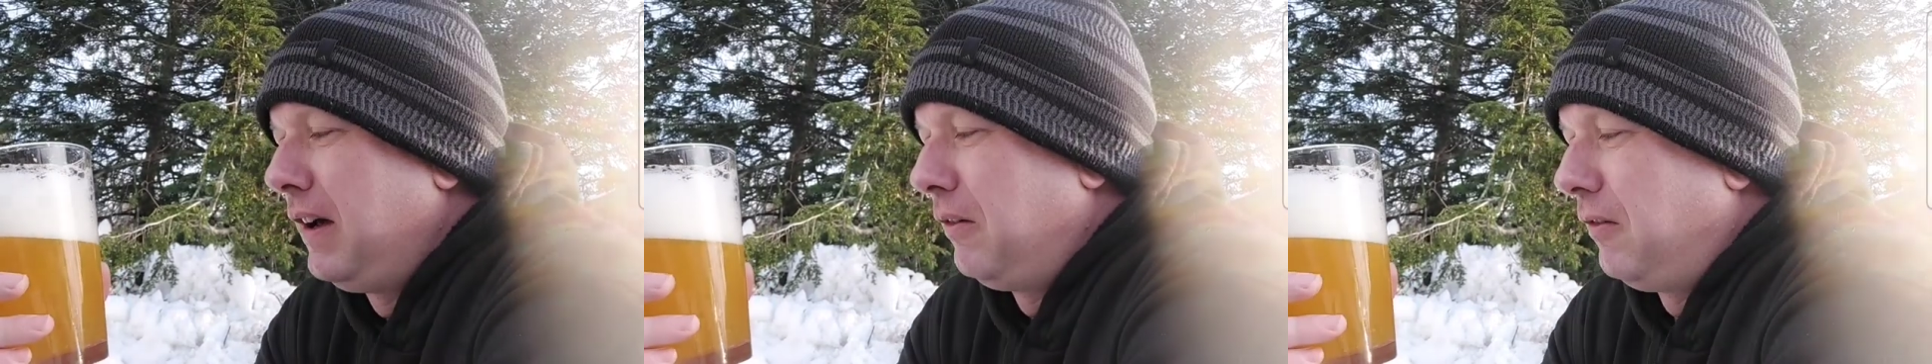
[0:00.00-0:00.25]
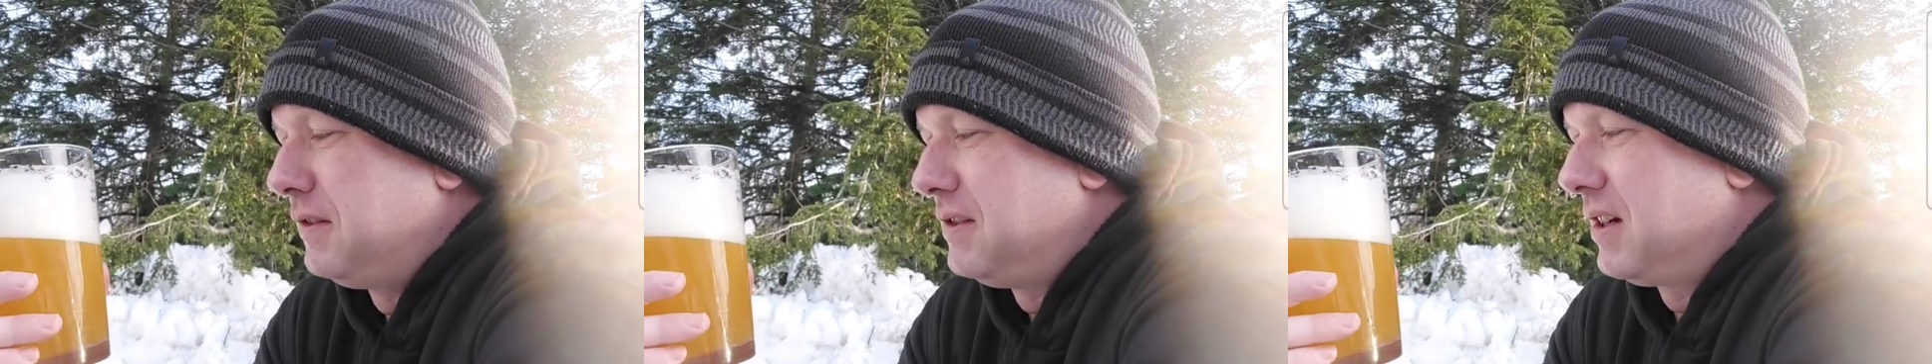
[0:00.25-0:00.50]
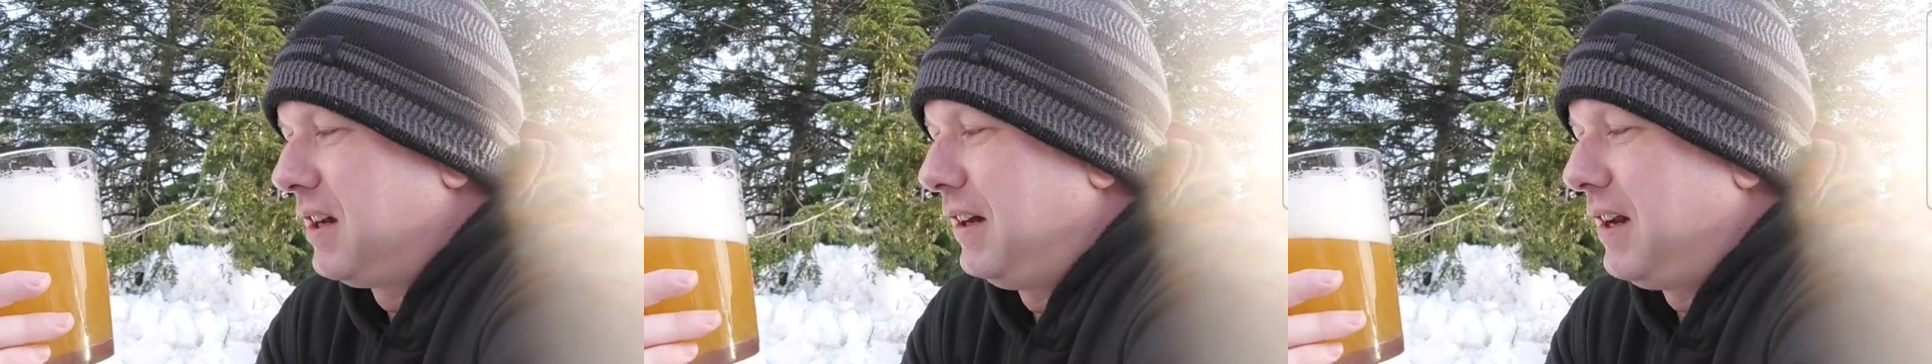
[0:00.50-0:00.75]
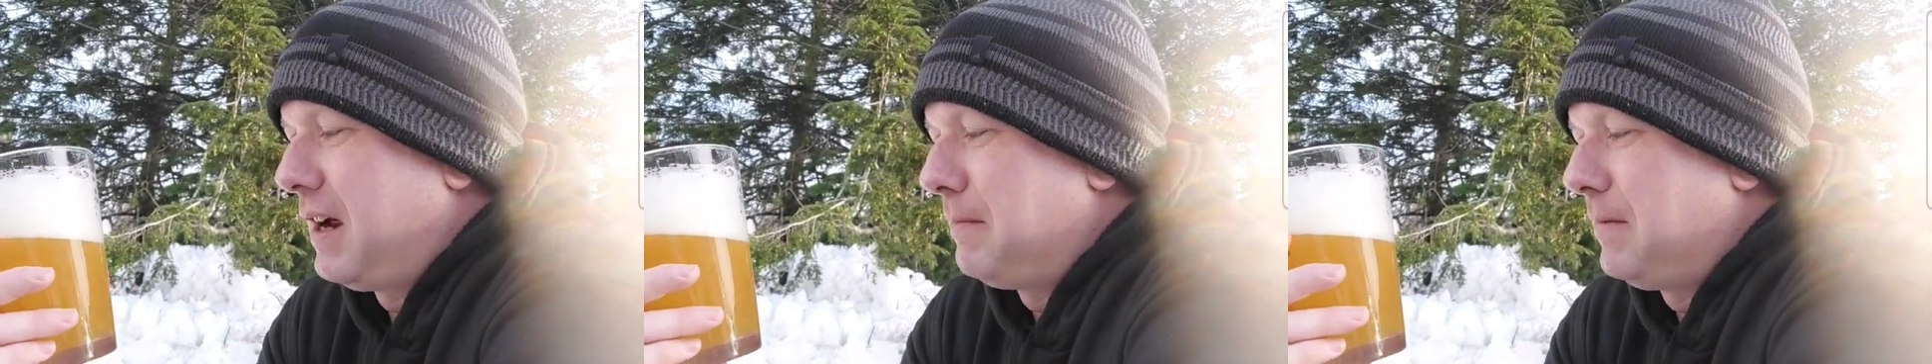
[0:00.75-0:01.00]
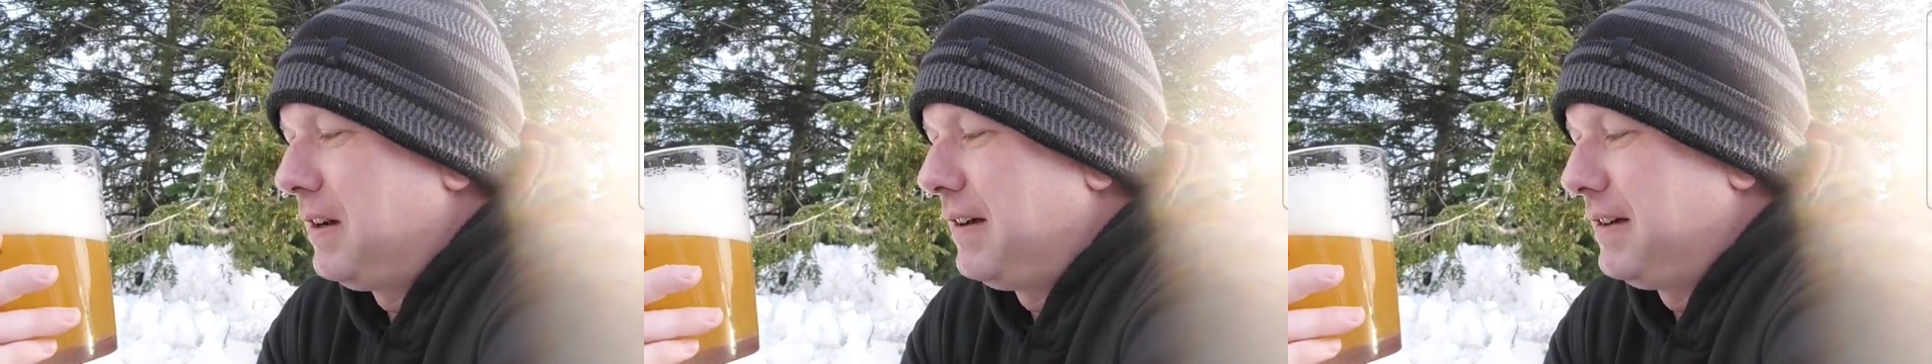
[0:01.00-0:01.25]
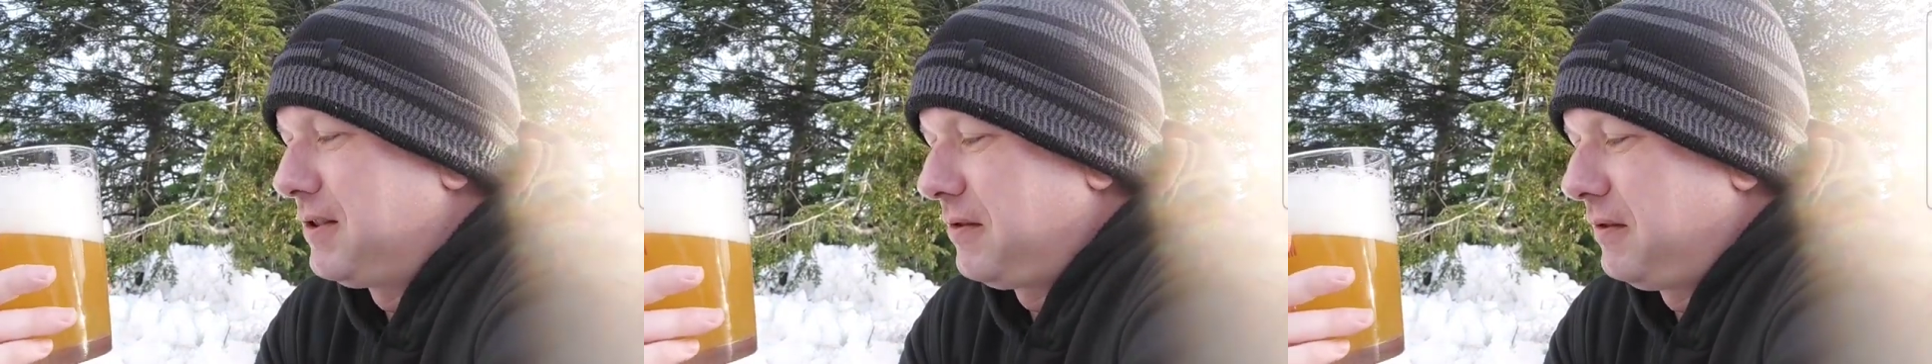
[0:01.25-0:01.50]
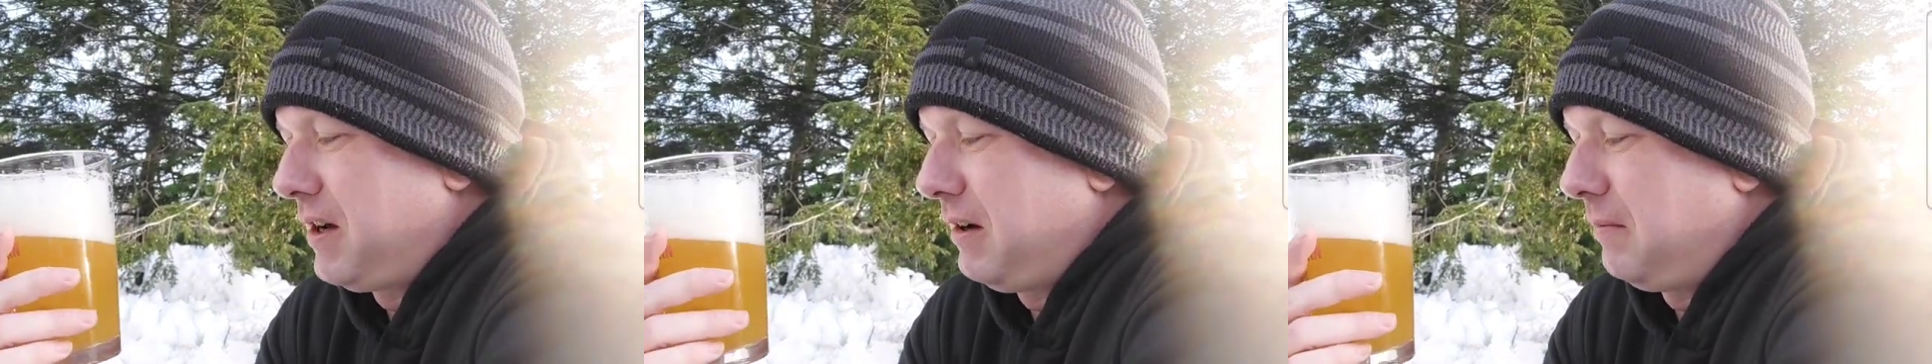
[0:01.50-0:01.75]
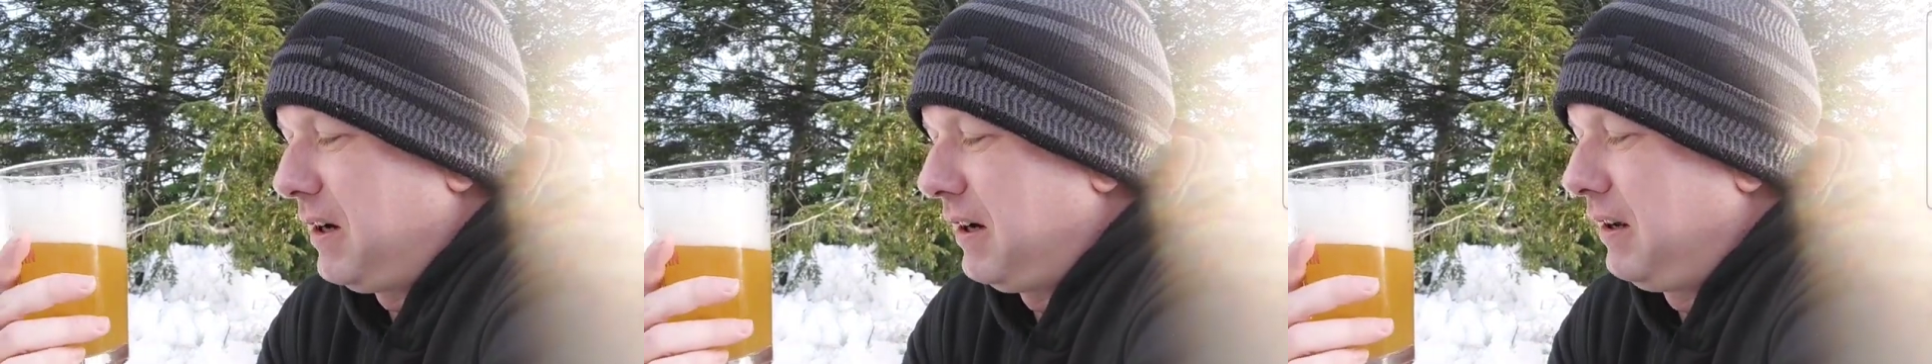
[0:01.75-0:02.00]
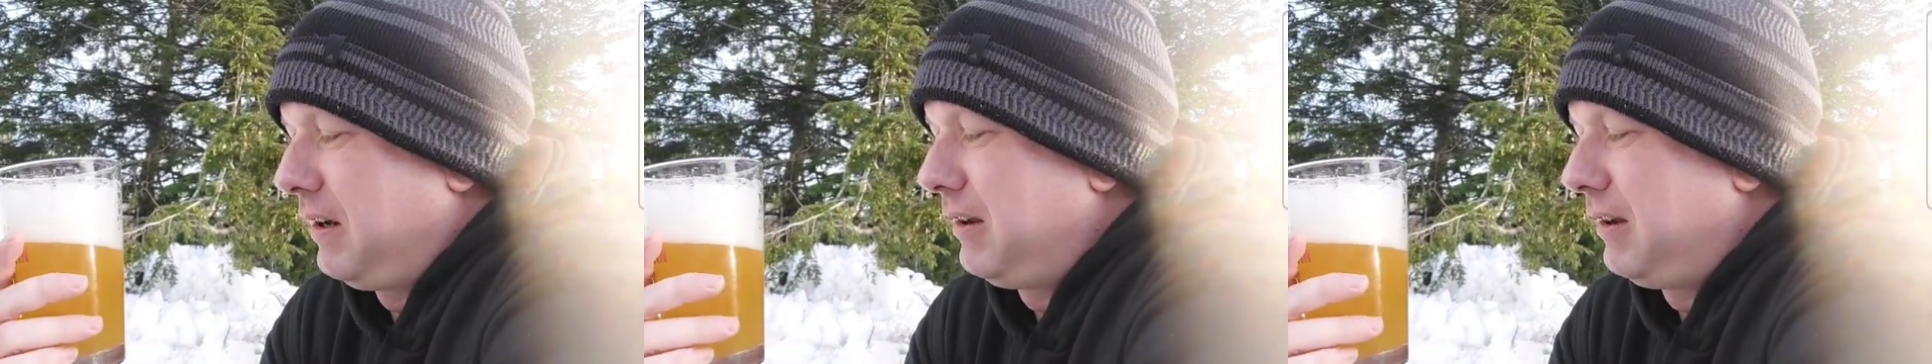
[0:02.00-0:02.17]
Once again, IPAs are not my